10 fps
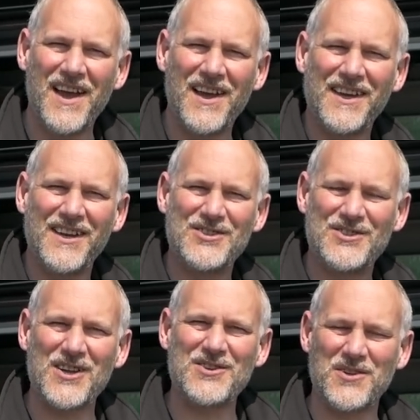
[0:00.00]
getting
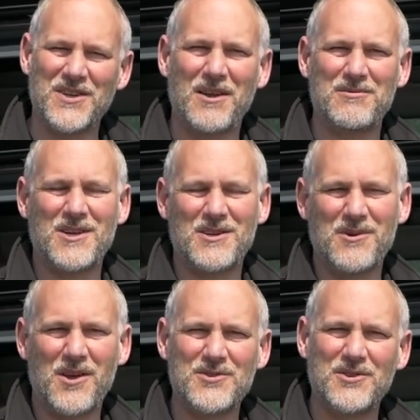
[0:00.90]
changed on the campsite as
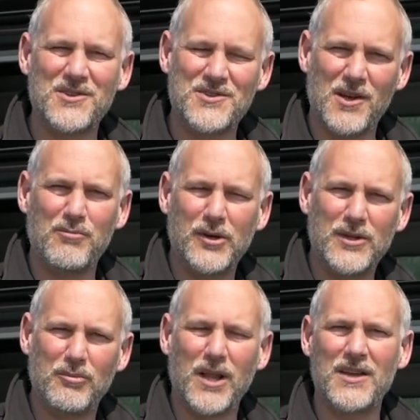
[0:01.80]
well, so I'm going to start
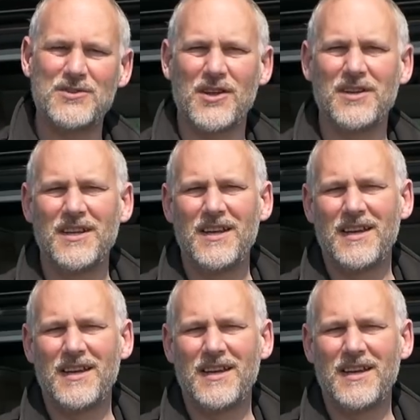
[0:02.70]
putting the blinds on.